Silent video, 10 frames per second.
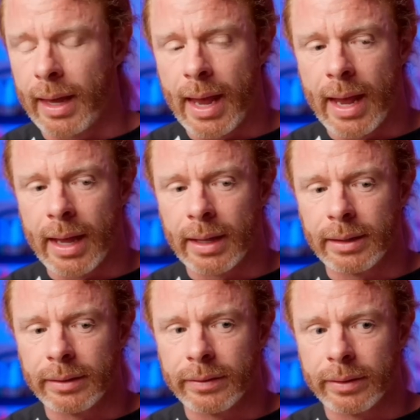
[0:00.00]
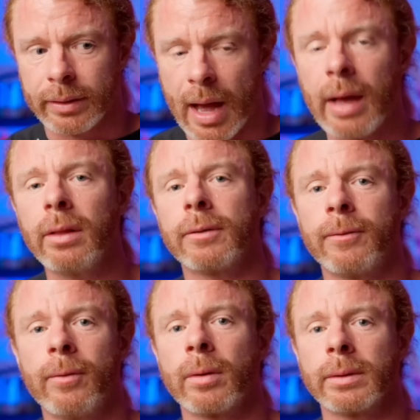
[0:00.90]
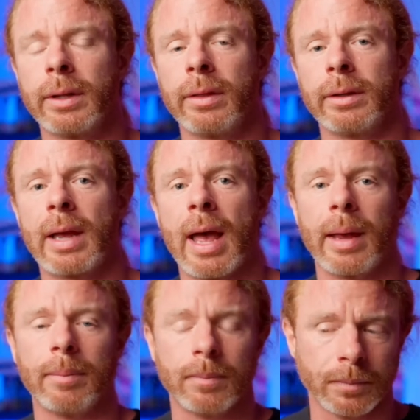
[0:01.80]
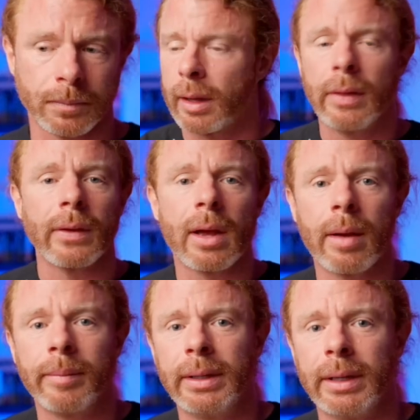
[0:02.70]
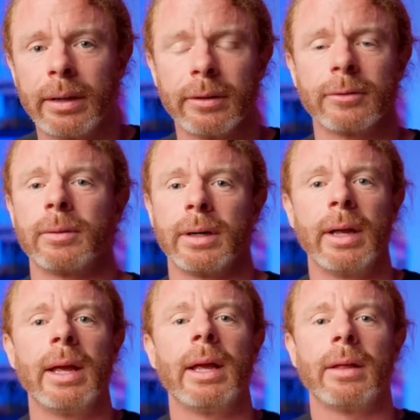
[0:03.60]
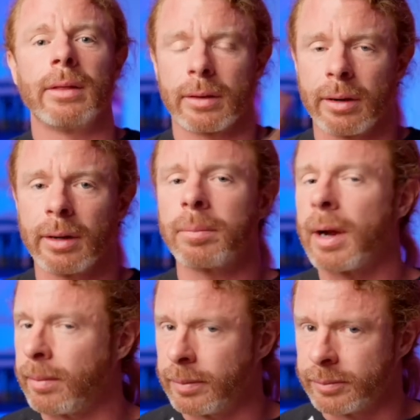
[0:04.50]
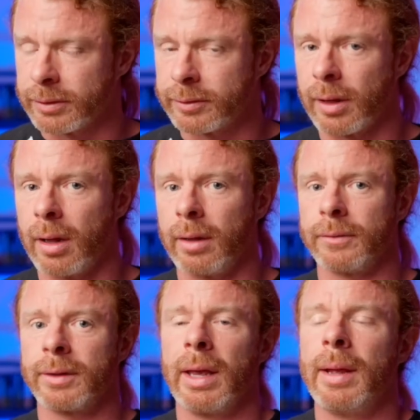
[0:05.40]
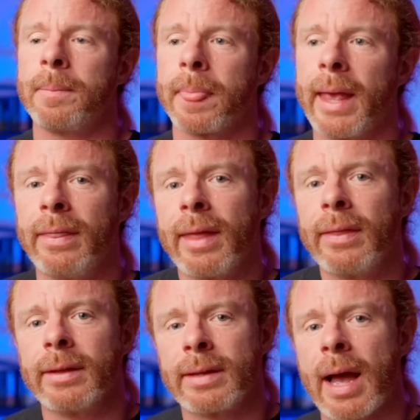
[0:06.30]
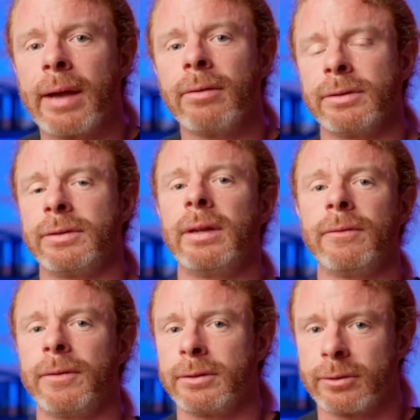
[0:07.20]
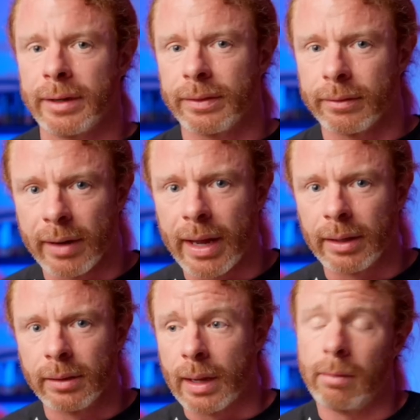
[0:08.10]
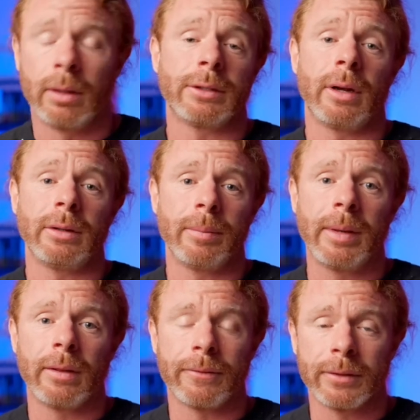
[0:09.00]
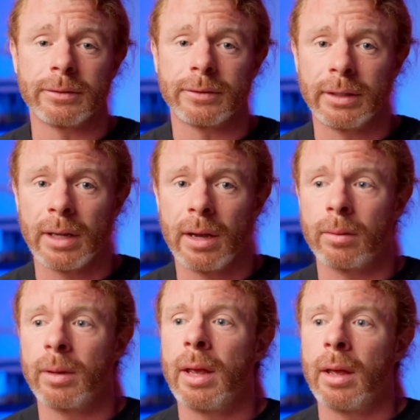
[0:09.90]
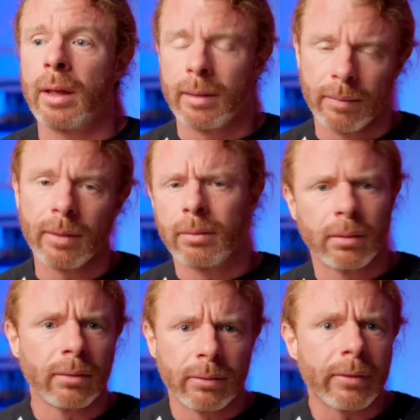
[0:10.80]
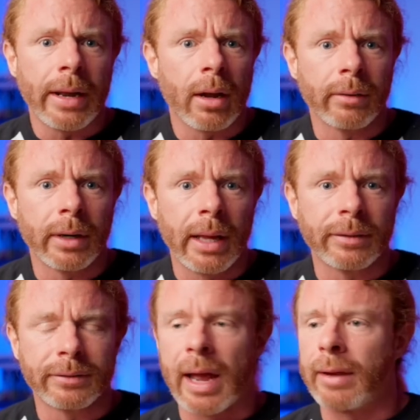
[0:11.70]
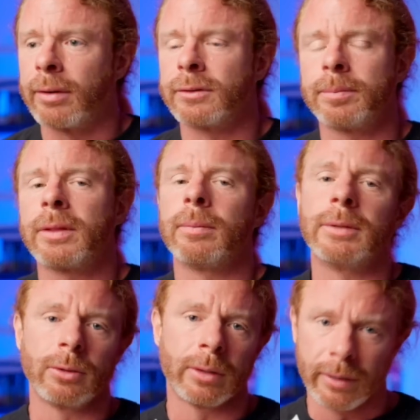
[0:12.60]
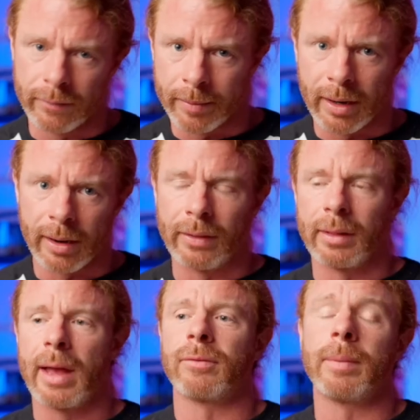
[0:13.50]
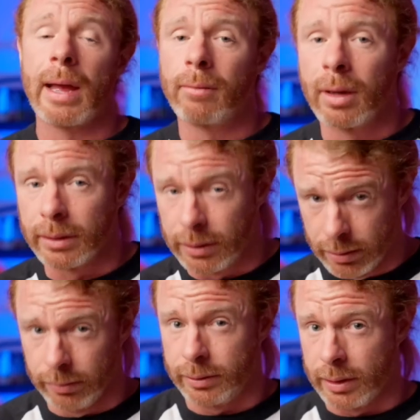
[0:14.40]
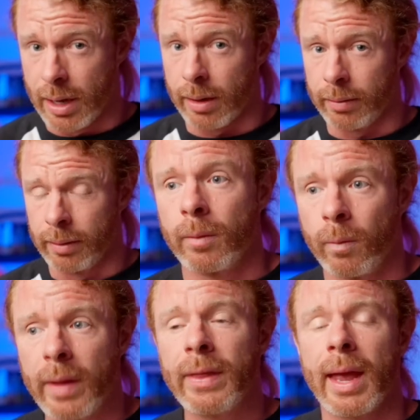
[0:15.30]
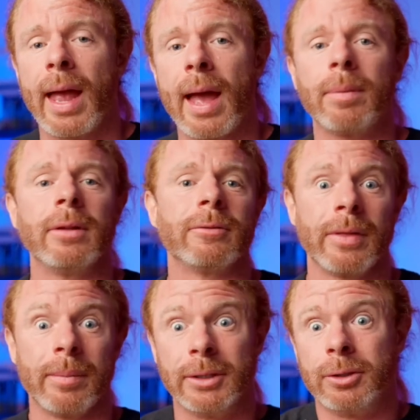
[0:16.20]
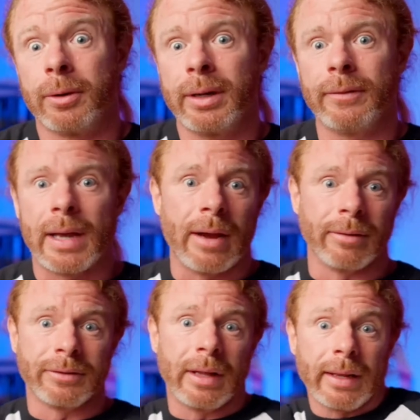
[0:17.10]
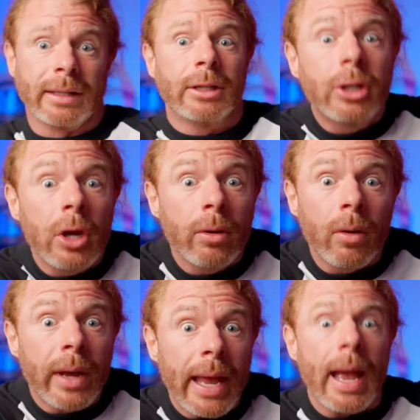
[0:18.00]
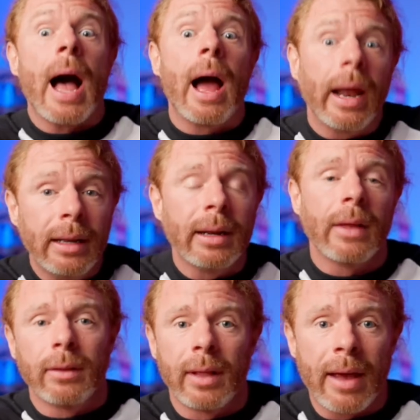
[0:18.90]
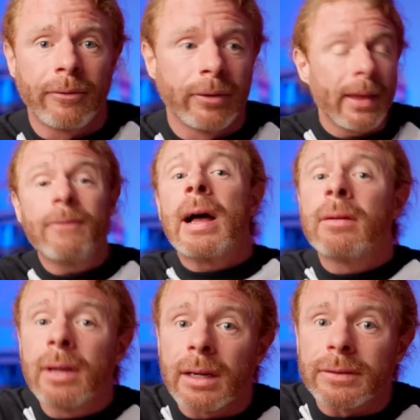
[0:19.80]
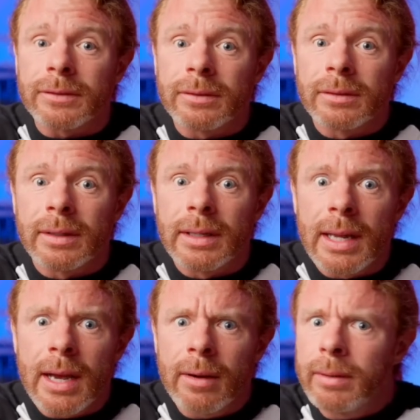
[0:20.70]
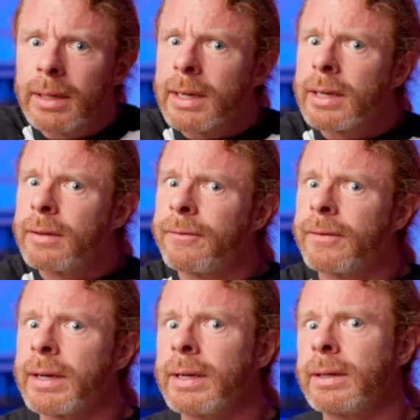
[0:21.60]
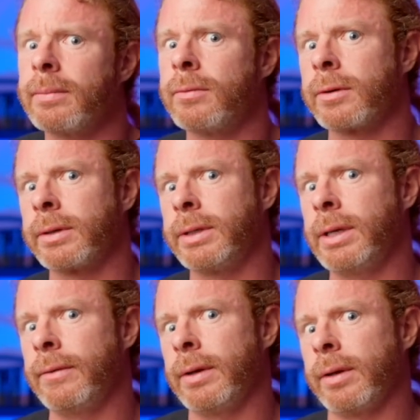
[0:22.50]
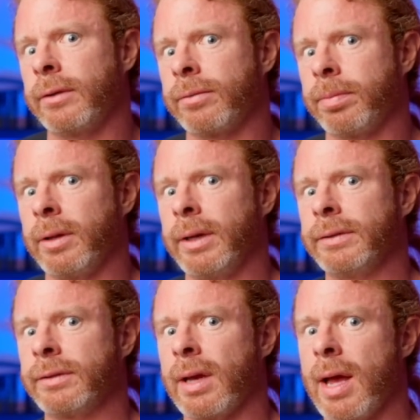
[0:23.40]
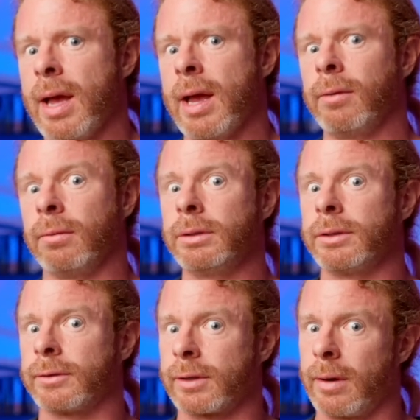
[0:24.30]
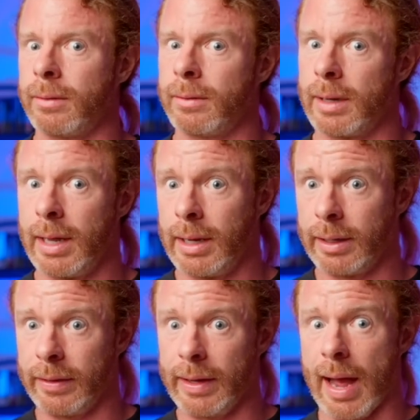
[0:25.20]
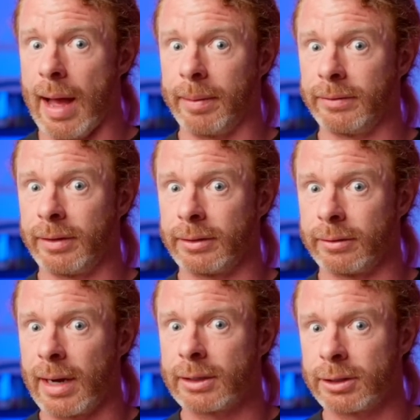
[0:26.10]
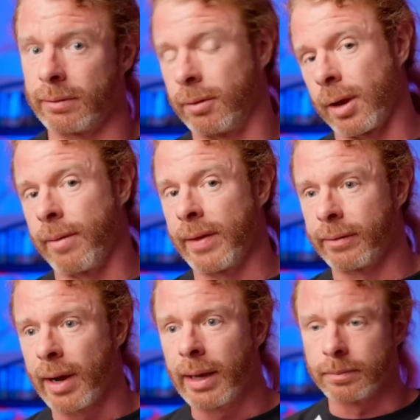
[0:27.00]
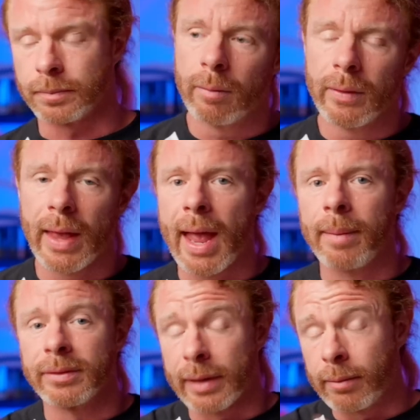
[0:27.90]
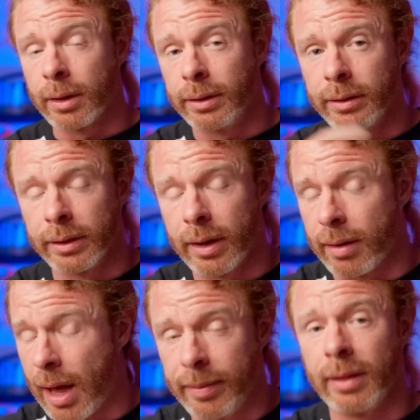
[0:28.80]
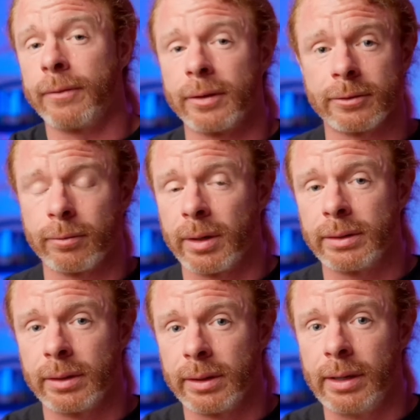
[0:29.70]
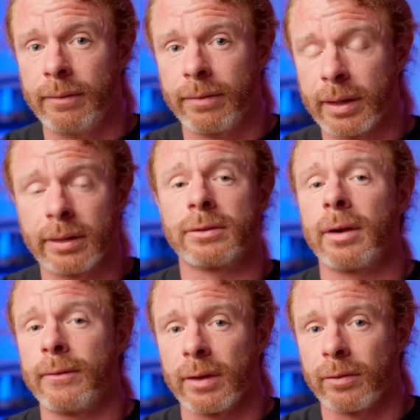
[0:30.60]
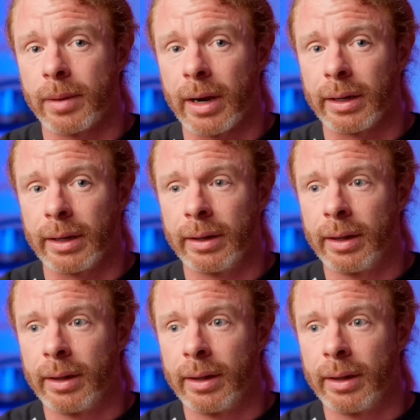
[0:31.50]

And I look forward to the time in the coming years where the current problems are solved and then the tyrants infiltrate the right. I want y'all to be the first to know the right already has tyrants, but the majority of them are on the left. But I want you to know when that happens, when the majority of tyrants say, like, dude, okay, hiding on the left, they found us. Now we gotta find a more devious place to hide. We'll just go to the opposite direction. We'll go on the right. When that happens, I want you to know I'll be the first one to leave the Conservative Party.